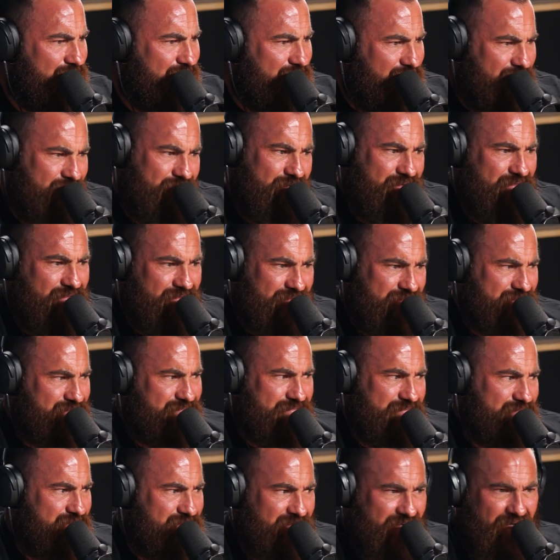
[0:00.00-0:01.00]
And we're like,
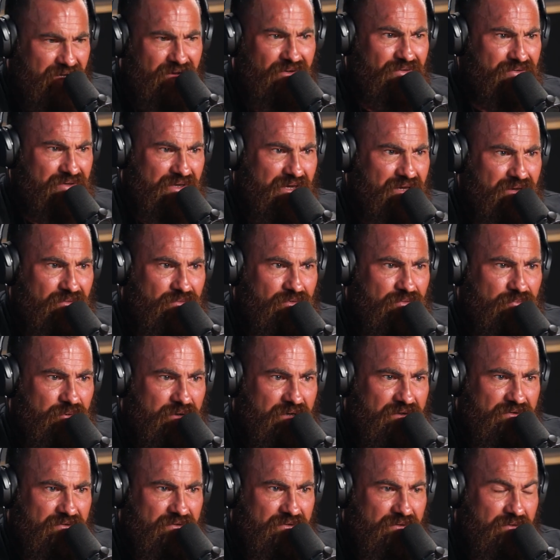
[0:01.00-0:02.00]
"Hell yeah, we'll
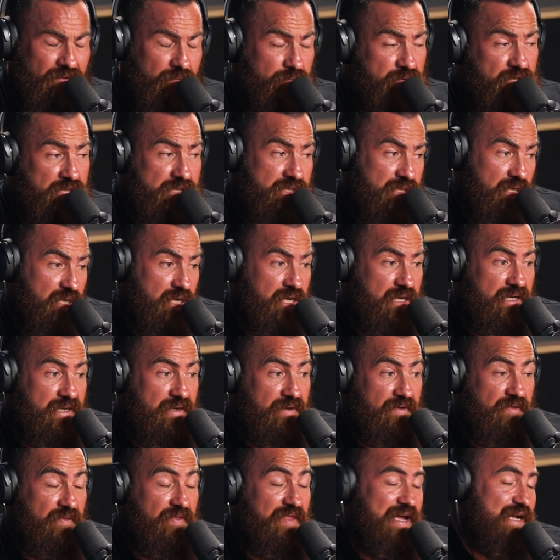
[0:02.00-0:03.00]
bring it to the competition." And
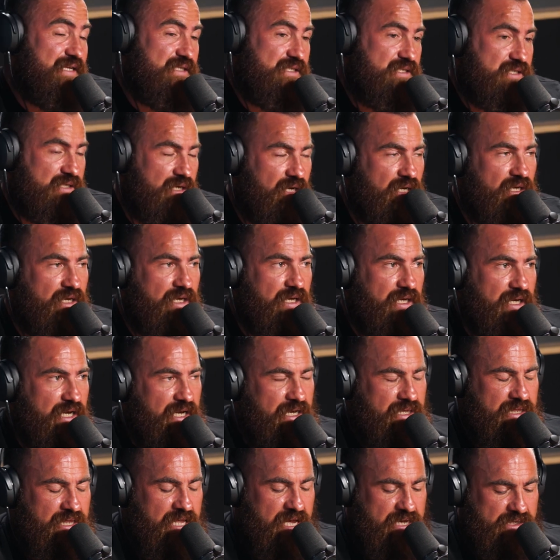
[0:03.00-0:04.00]
that's
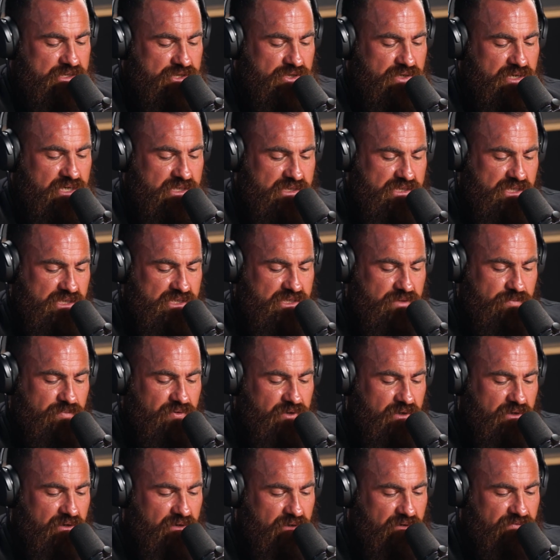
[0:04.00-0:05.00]
in that transition
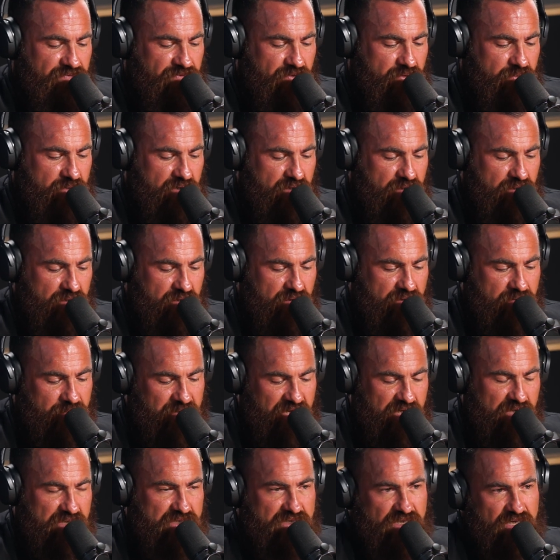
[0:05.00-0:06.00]
period from a, the
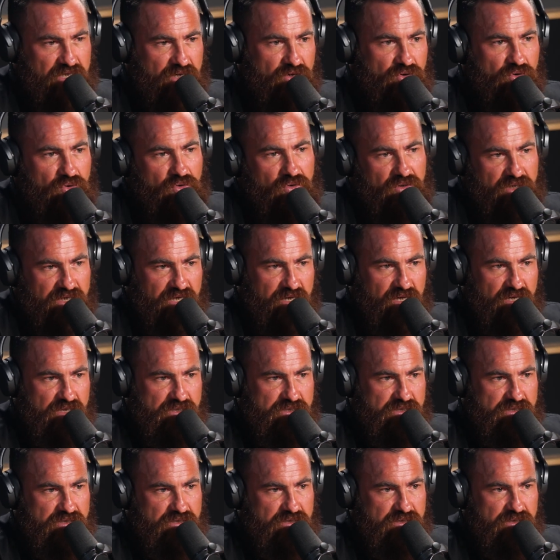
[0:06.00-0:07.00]
magazine calling
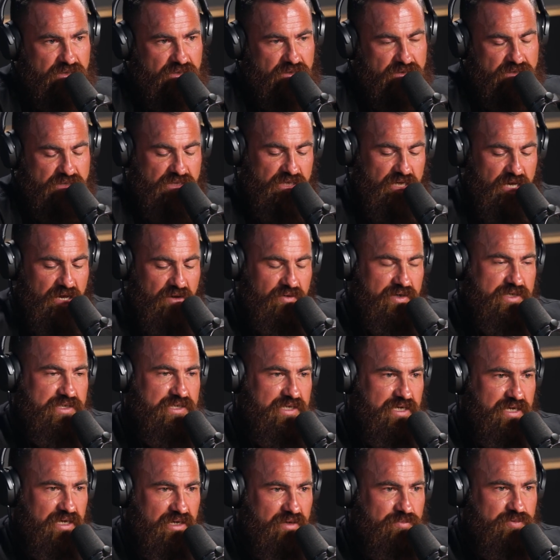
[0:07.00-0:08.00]
us to going
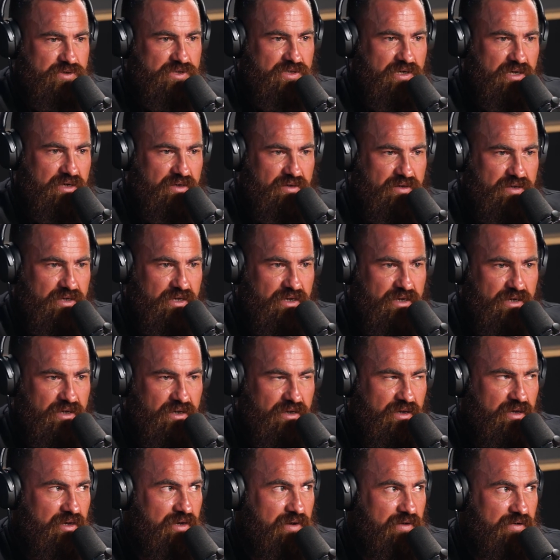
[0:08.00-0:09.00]
to Camper Trailer of the Year.
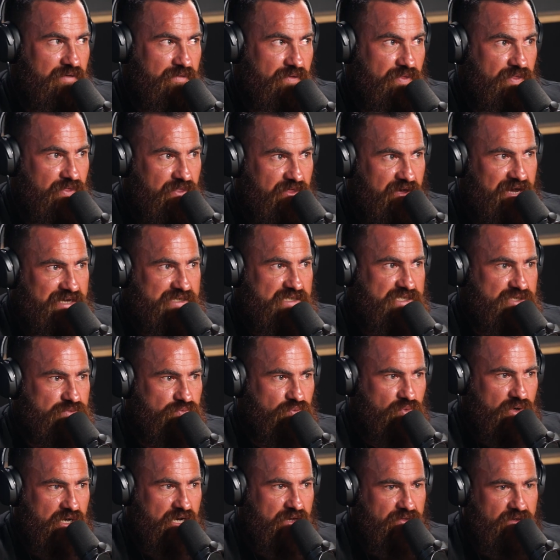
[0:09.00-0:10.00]
That's
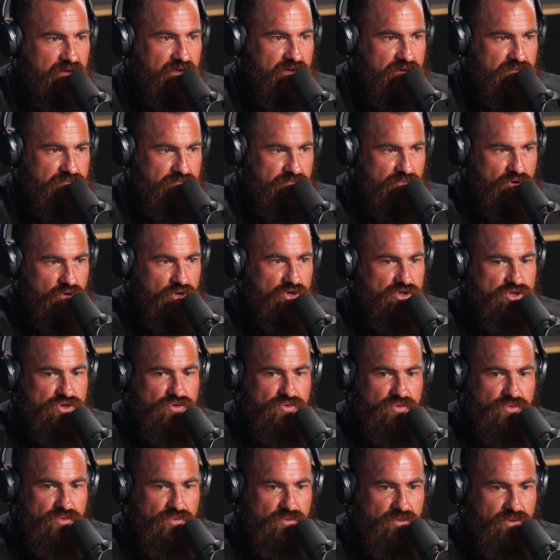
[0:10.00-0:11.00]
where the
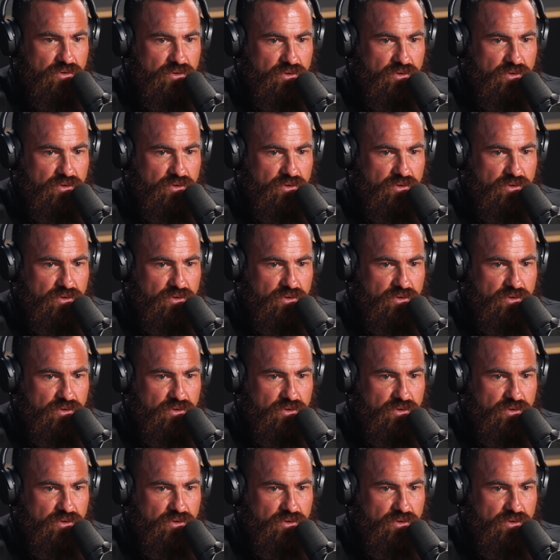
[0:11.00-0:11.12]
commercial